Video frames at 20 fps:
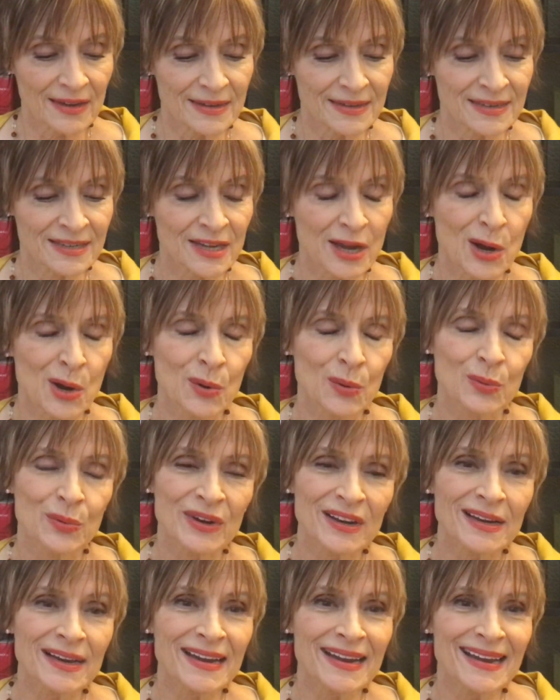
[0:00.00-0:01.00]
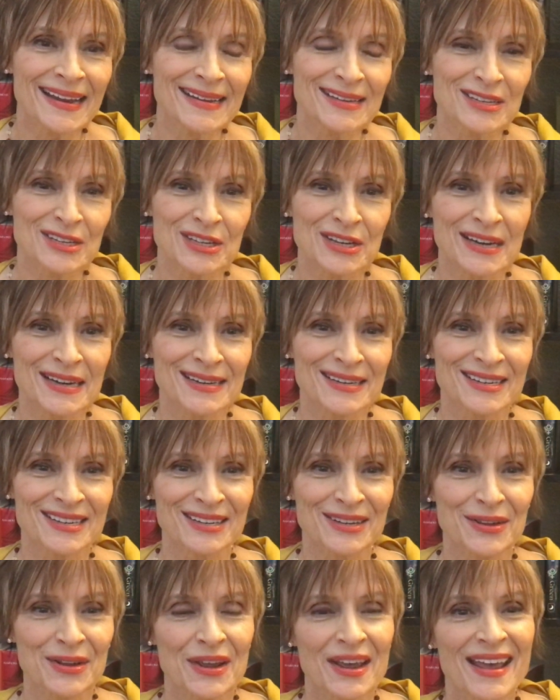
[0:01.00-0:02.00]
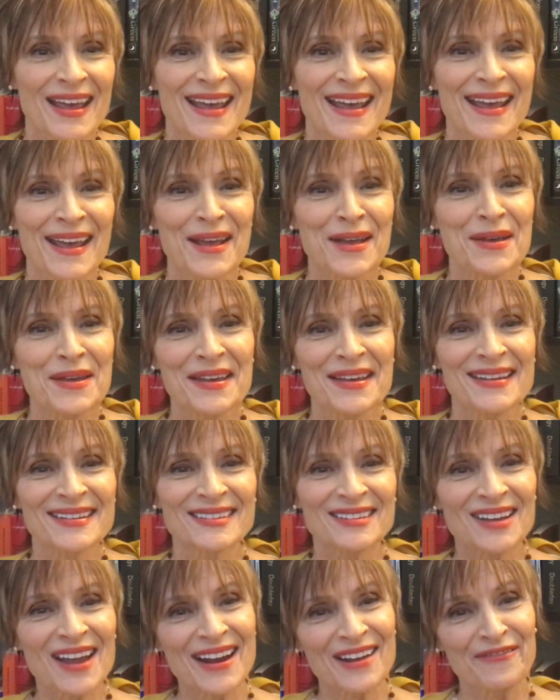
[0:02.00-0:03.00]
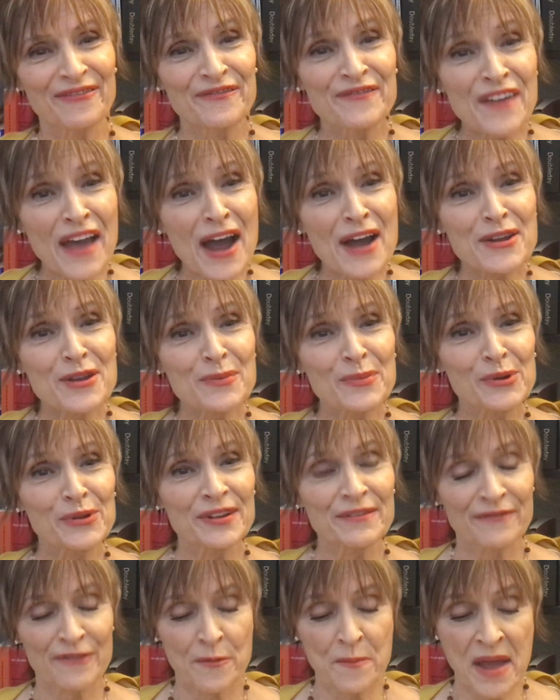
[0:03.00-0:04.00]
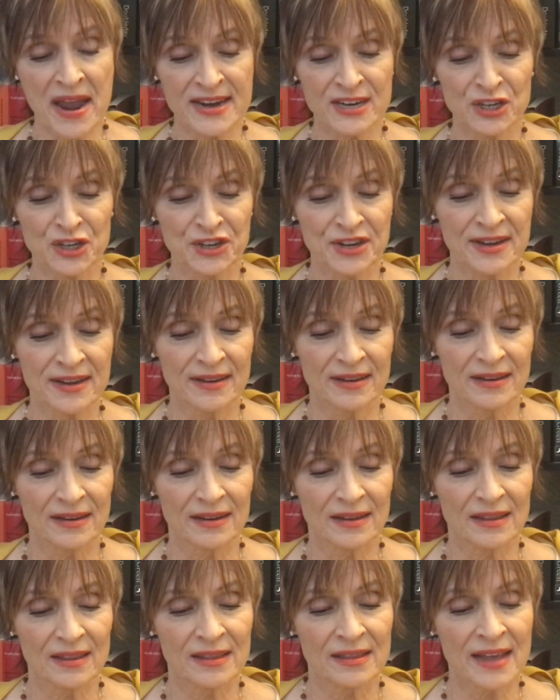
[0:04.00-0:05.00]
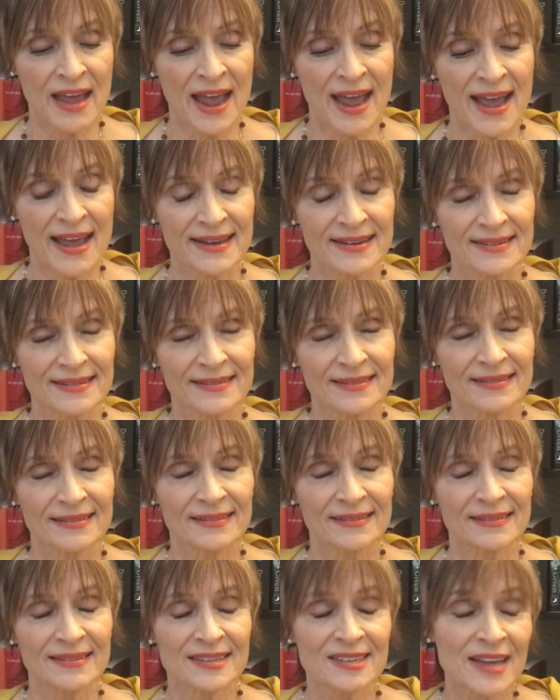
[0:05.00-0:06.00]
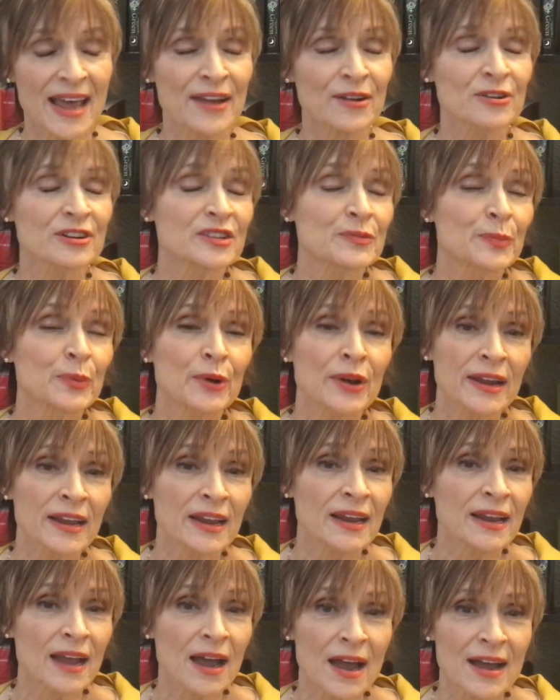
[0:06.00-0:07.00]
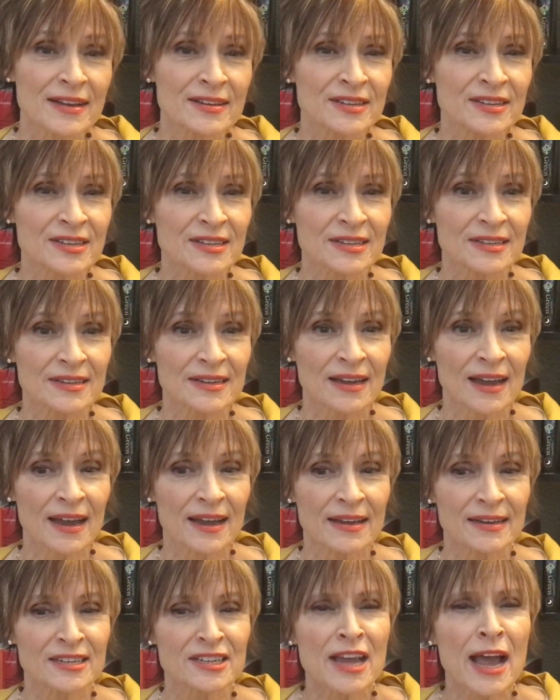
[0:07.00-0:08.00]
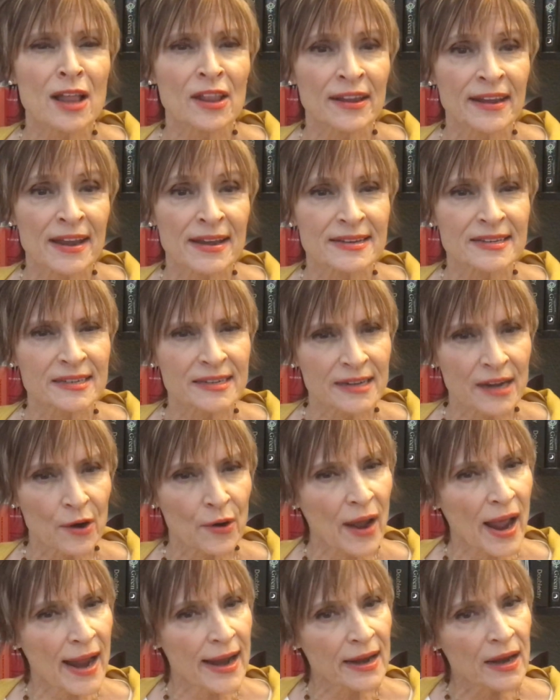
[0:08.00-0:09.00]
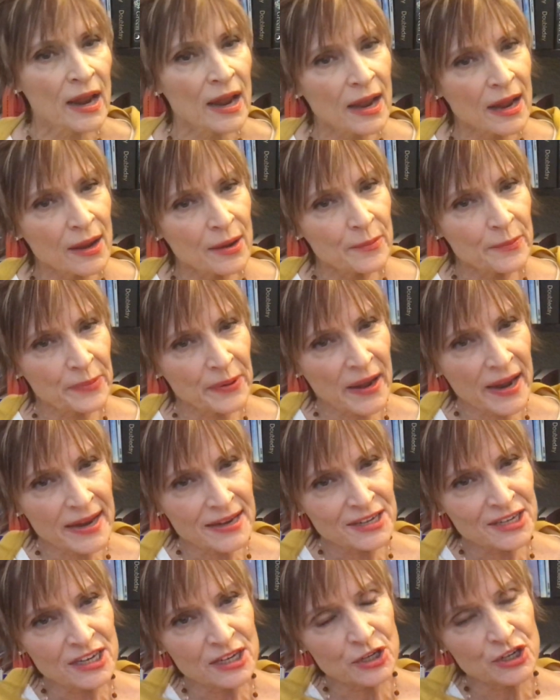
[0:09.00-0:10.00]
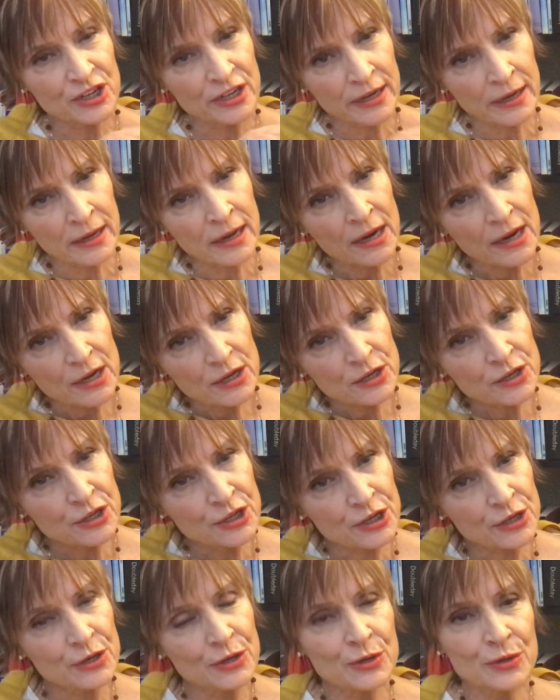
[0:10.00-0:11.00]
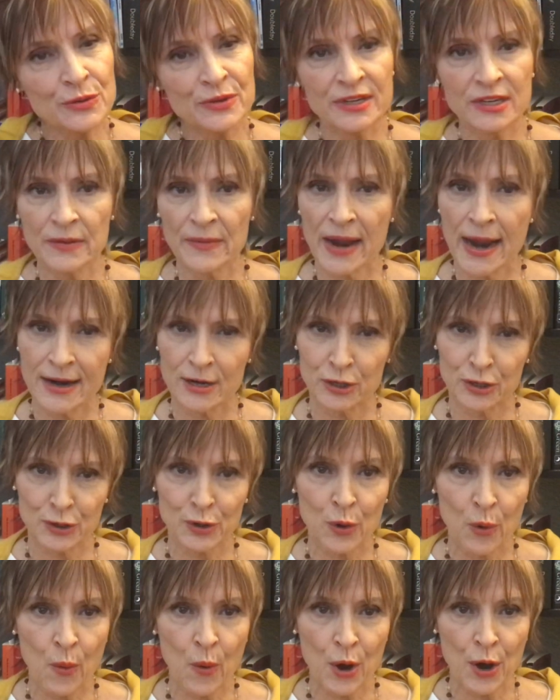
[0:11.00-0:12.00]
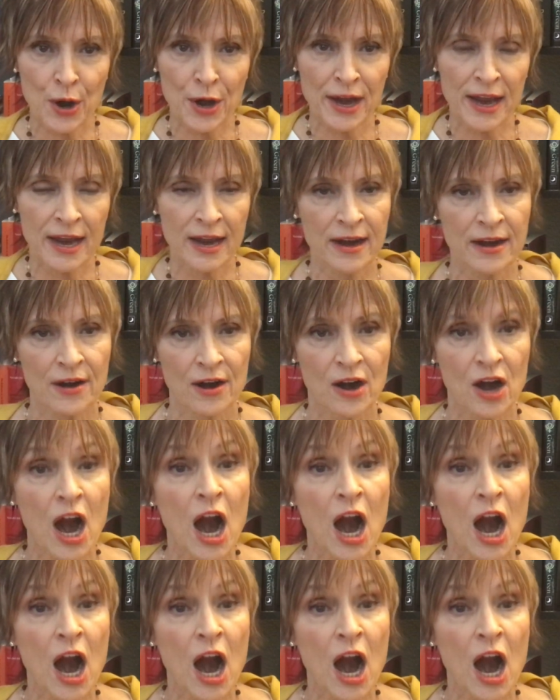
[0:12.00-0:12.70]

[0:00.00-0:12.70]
So really, it's like valuable information that Saturn's bringing us, telling us, you know, hey, pay attention and do some extra work here.